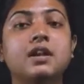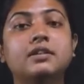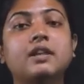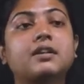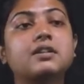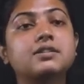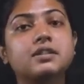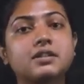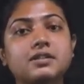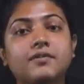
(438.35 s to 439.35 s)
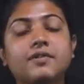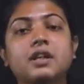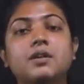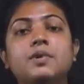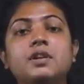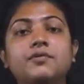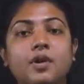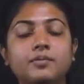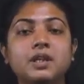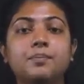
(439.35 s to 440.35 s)
that is it is available
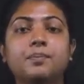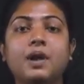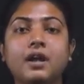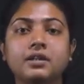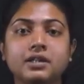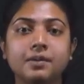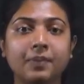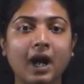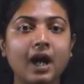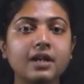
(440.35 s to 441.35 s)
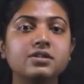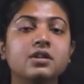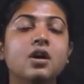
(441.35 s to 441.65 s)
from in the plants